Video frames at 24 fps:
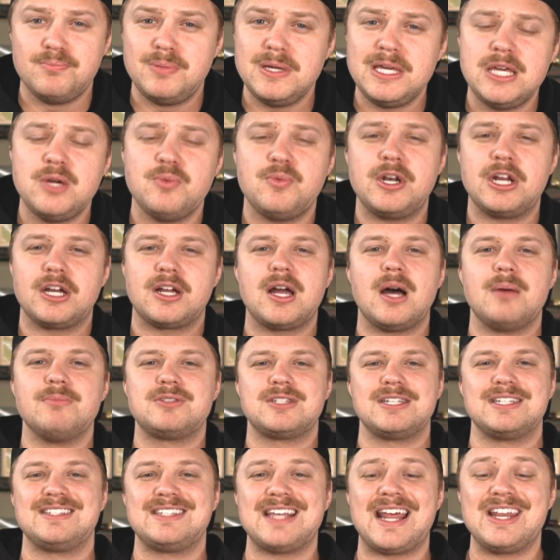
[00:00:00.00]
be when it comes
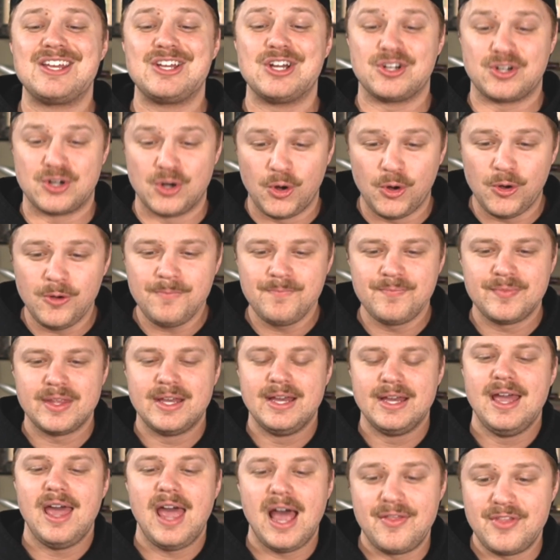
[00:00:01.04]
to setting a goal,
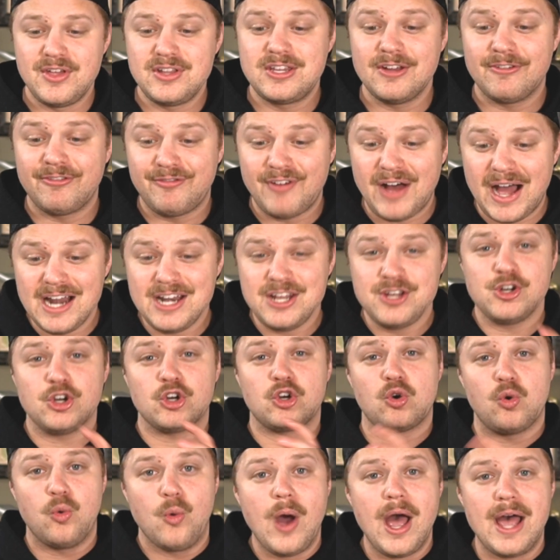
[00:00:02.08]
and then defining your
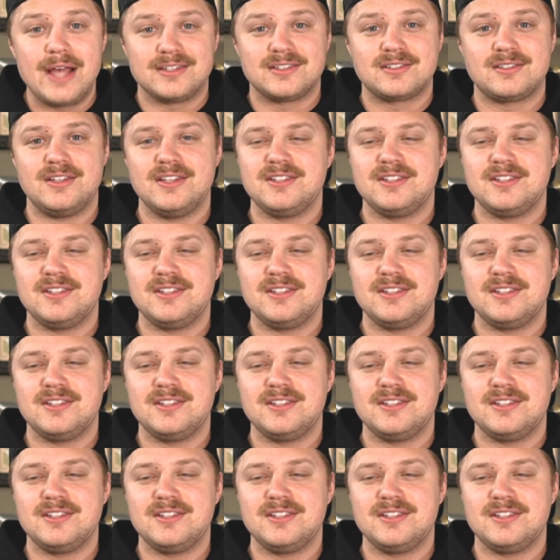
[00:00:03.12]
quest.